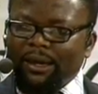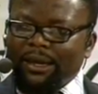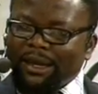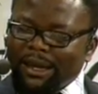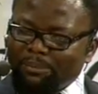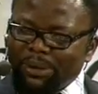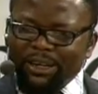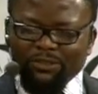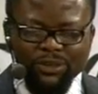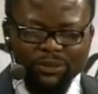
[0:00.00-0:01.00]
in
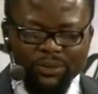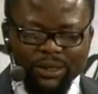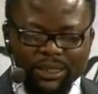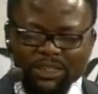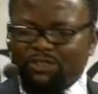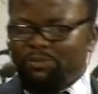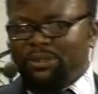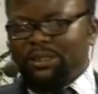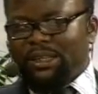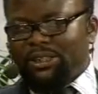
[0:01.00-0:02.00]
campaigning for the release of
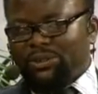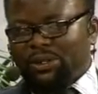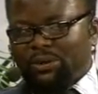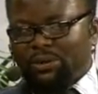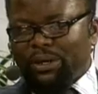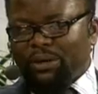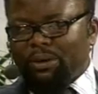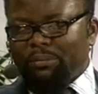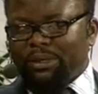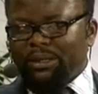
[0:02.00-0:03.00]
multinational oil
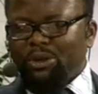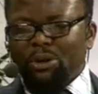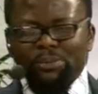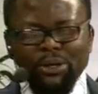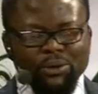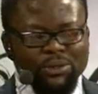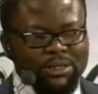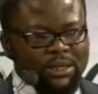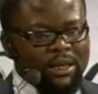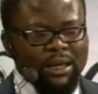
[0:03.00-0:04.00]
company, not
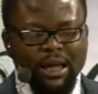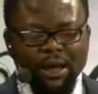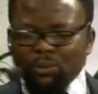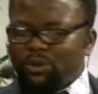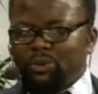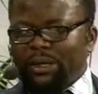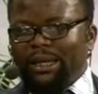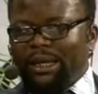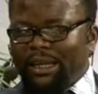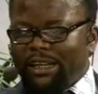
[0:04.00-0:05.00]
because I want to
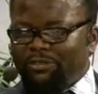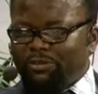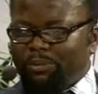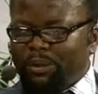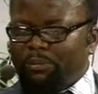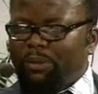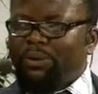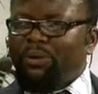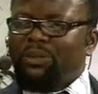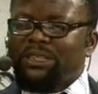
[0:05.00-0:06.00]
gain anything from it,
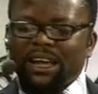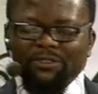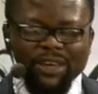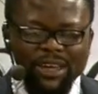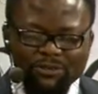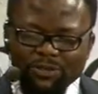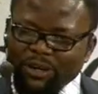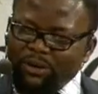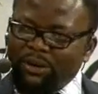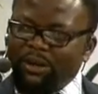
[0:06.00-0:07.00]
but because I have
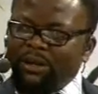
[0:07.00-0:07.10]
carefully